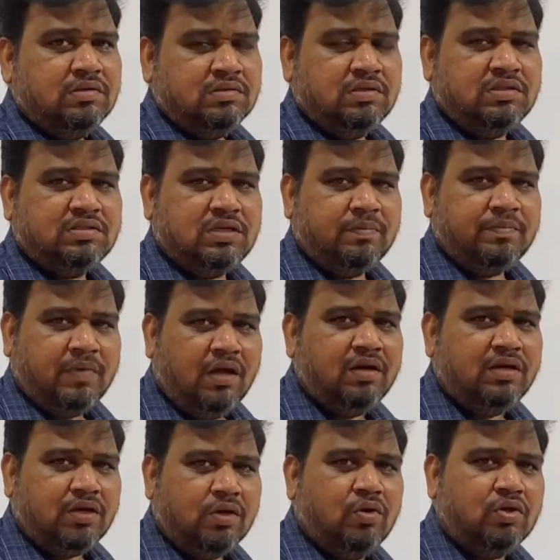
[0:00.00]
system, or
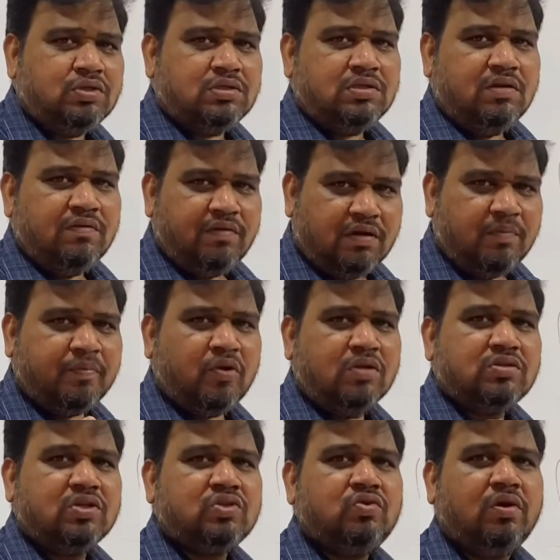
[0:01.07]
it allows for a
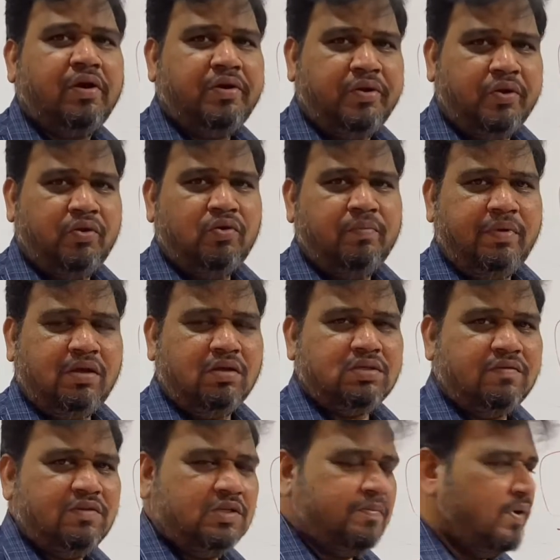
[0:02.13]
process to continue because
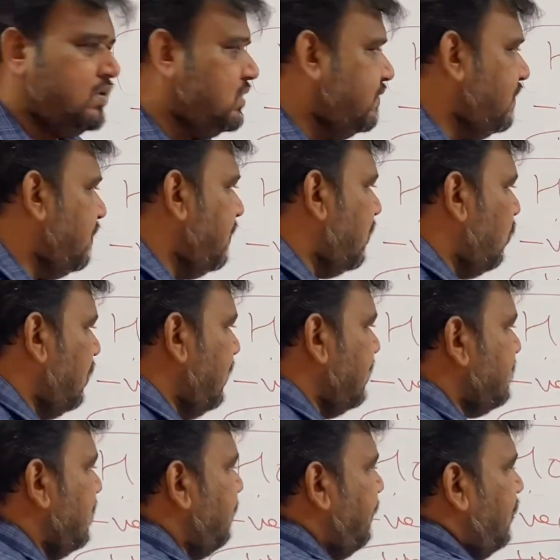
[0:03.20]
of this positive feedback. One
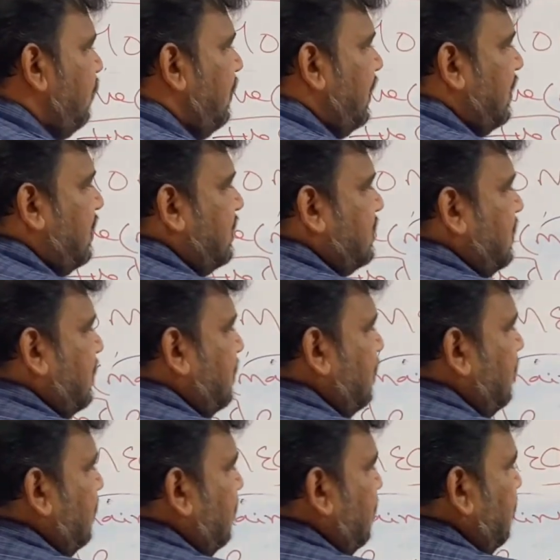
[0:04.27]
example you will understand.
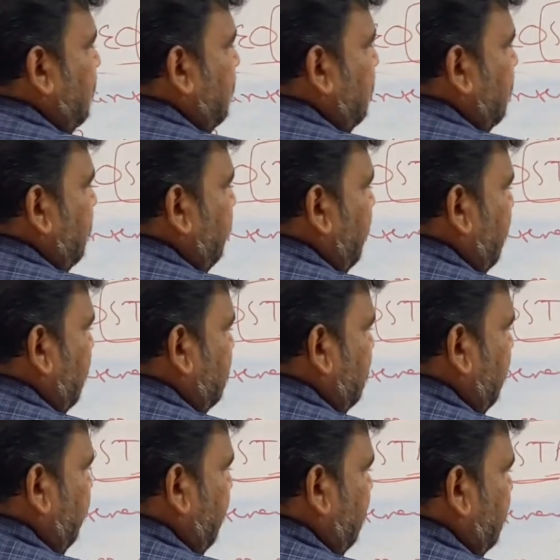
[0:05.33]
For
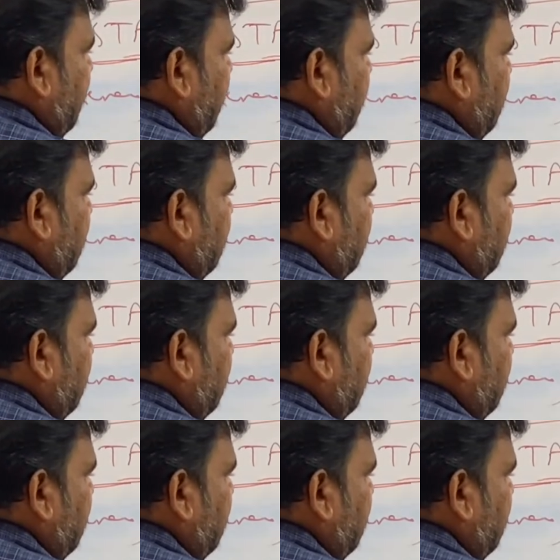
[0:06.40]
example, take